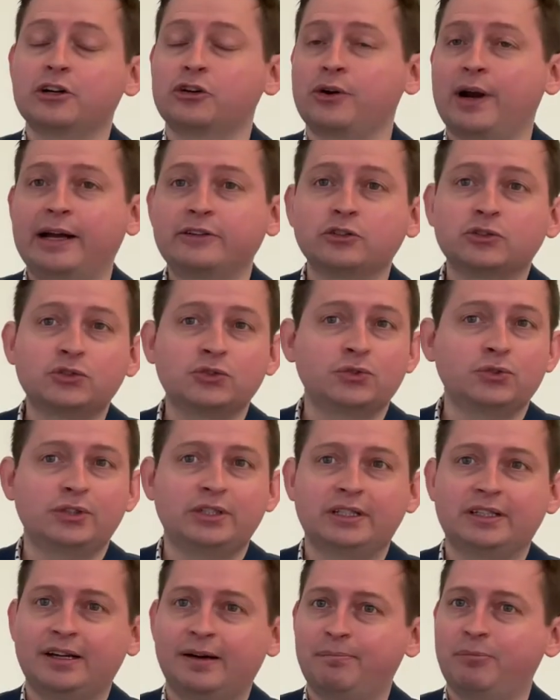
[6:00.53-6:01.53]
a graduate
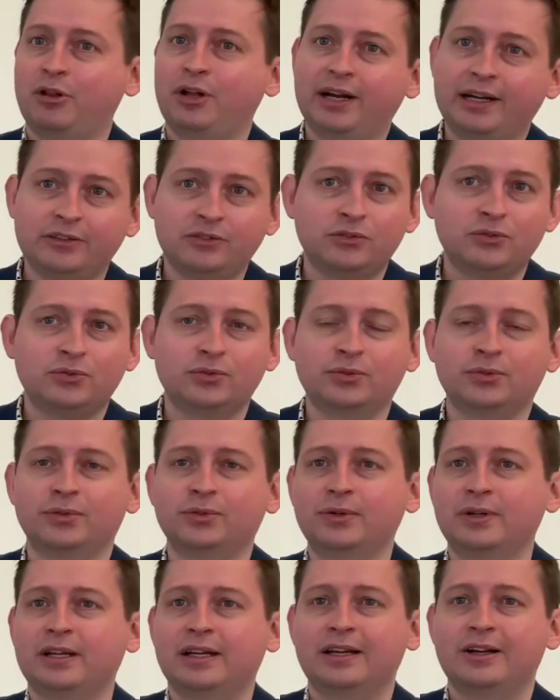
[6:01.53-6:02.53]
student applying
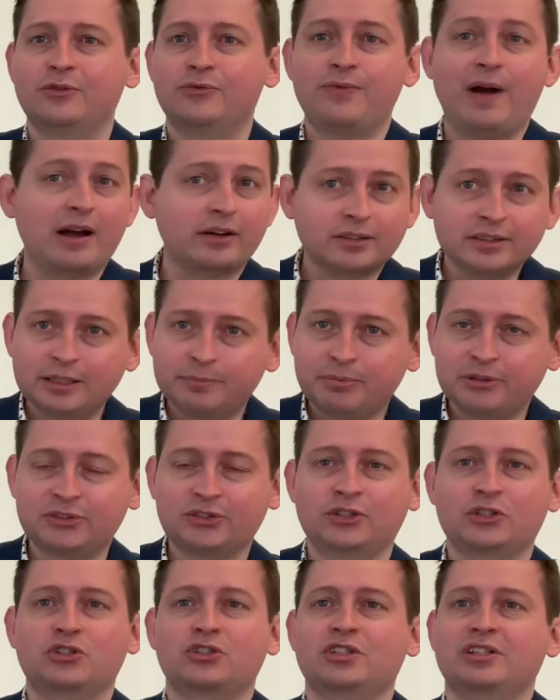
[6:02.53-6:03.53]
to faculty
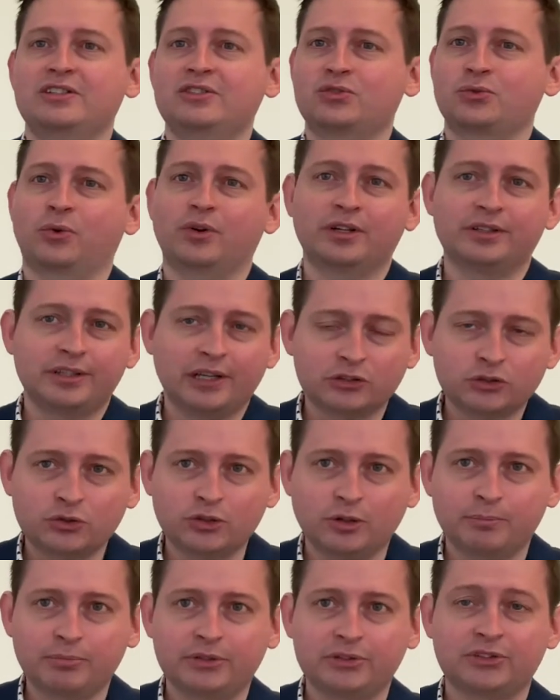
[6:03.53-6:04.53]
positions or
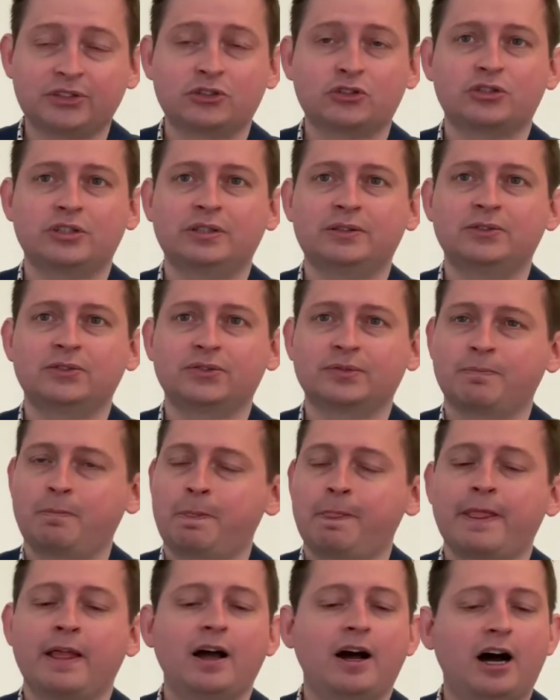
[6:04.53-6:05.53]
industrial positions,
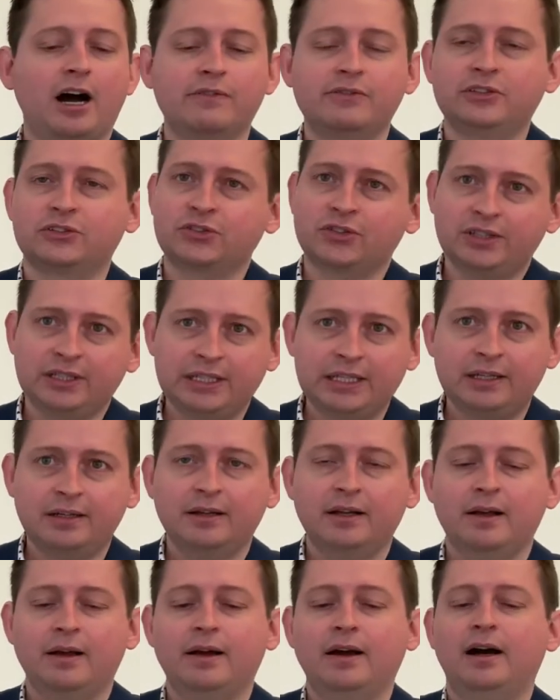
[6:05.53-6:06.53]

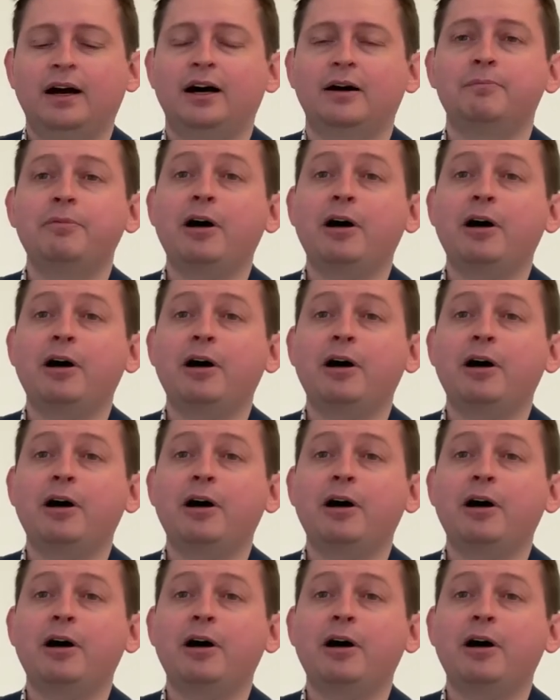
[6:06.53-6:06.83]
obviously uh,